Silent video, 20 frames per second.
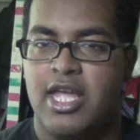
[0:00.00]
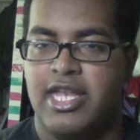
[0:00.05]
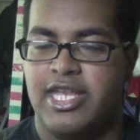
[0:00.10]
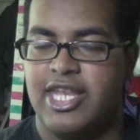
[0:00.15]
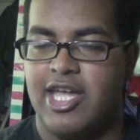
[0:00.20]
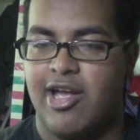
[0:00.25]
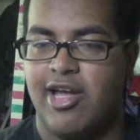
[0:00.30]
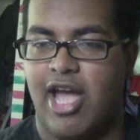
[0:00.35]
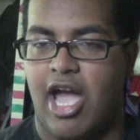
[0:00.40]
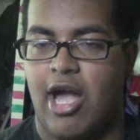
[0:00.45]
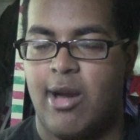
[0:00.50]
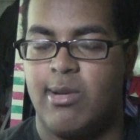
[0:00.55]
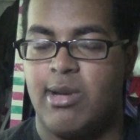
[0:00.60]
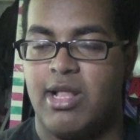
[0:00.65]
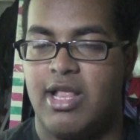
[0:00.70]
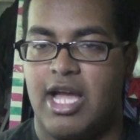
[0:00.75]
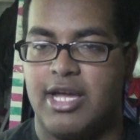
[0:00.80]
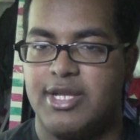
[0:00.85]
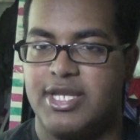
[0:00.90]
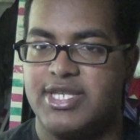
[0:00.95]
Now, I'm gonna
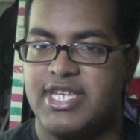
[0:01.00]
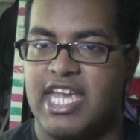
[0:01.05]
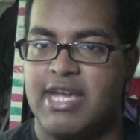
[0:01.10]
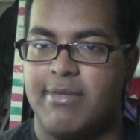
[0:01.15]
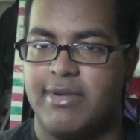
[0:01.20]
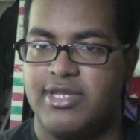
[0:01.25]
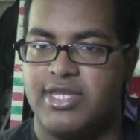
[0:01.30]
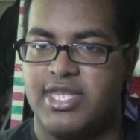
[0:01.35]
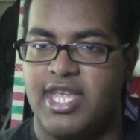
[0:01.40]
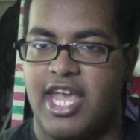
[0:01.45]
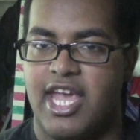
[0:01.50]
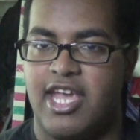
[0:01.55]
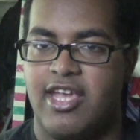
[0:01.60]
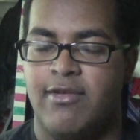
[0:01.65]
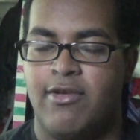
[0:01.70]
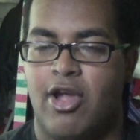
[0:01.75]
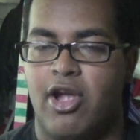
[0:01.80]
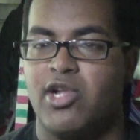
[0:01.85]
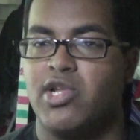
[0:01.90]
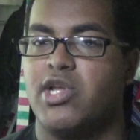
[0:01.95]
lie, this came a day
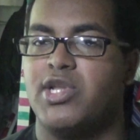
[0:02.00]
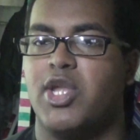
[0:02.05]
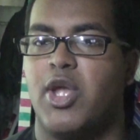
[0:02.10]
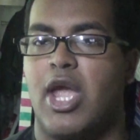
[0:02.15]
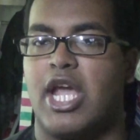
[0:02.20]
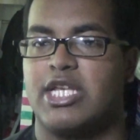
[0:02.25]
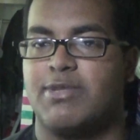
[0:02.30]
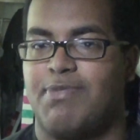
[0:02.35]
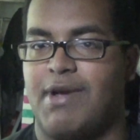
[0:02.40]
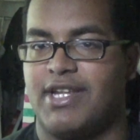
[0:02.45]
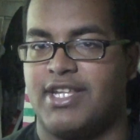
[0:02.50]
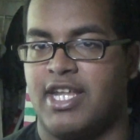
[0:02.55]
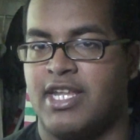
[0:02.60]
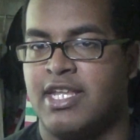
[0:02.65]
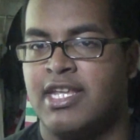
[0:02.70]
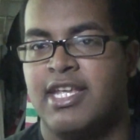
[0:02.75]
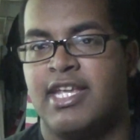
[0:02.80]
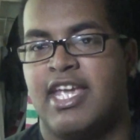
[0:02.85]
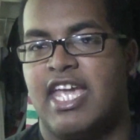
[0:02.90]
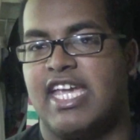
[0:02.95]
earlier than expected.
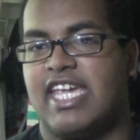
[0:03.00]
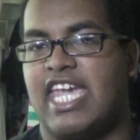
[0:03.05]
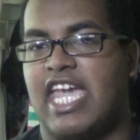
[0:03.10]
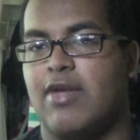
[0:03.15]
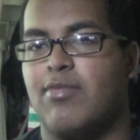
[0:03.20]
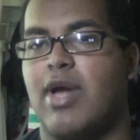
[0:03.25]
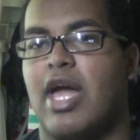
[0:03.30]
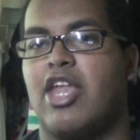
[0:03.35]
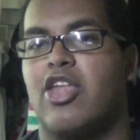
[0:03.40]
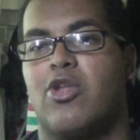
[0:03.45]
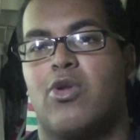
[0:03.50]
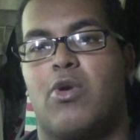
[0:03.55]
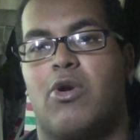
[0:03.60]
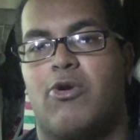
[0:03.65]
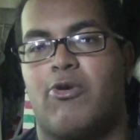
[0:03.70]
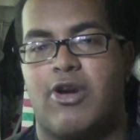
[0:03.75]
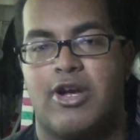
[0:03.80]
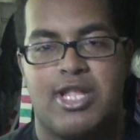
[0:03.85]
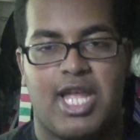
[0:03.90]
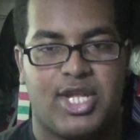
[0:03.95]
It came out of
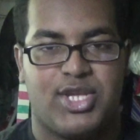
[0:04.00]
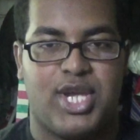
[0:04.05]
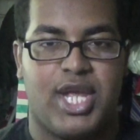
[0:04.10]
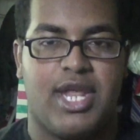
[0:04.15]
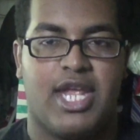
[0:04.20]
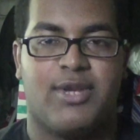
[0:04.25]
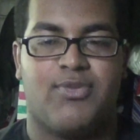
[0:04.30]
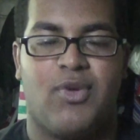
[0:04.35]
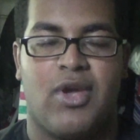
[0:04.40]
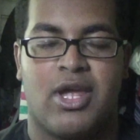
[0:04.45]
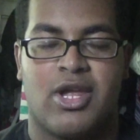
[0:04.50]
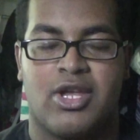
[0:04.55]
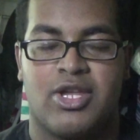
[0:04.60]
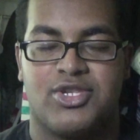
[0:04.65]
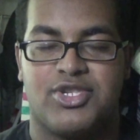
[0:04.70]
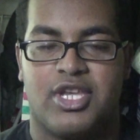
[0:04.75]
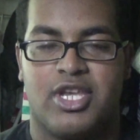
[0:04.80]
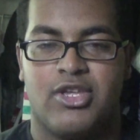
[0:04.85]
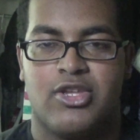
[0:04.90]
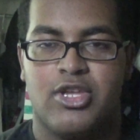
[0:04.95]
nowhere like teenage
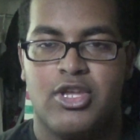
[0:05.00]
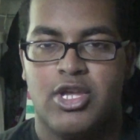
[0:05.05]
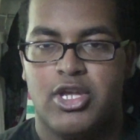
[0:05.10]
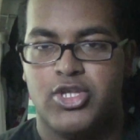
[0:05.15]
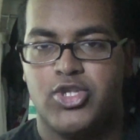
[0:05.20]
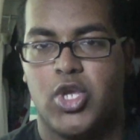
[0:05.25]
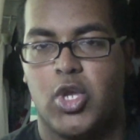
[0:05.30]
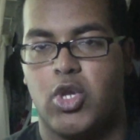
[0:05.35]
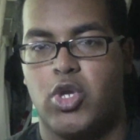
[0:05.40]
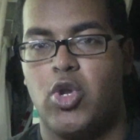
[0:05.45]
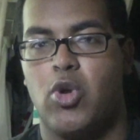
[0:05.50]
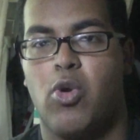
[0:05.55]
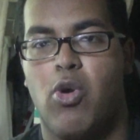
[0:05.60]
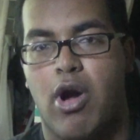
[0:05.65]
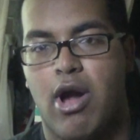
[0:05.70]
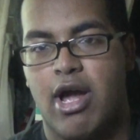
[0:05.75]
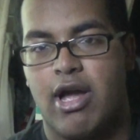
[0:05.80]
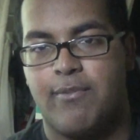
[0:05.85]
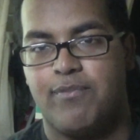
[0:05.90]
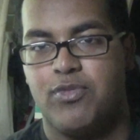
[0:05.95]
pregnancy. So you know
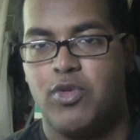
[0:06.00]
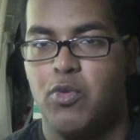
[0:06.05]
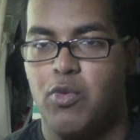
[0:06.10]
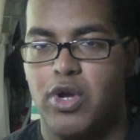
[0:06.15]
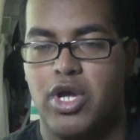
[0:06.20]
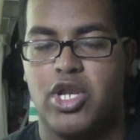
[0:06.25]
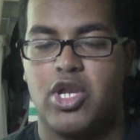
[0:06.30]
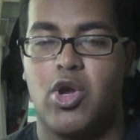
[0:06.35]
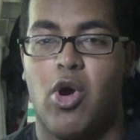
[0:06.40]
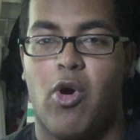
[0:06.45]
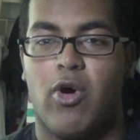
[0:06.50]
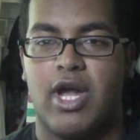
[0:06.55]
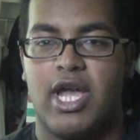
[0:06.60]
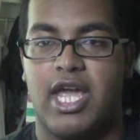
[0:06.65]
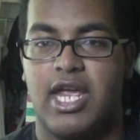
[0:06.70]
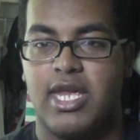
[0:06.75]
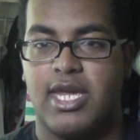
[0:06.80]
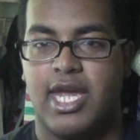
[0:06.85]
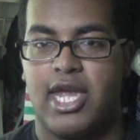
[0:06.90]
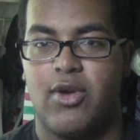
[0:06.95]
what? We're gonna go
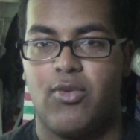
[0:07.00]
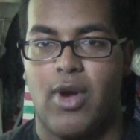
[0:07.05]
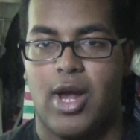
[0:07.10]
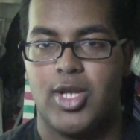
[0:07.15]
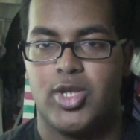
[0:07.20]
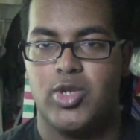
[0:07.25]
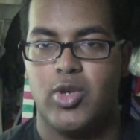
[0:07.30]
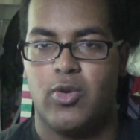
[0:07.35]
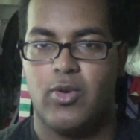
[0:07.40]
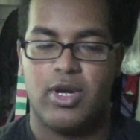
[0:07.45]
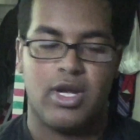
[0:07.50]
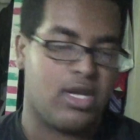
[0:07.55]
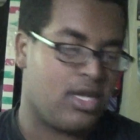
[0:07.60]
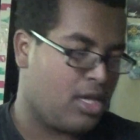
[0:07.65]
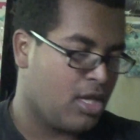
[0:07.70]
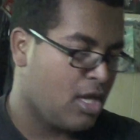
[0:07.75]
ahead and get right to it.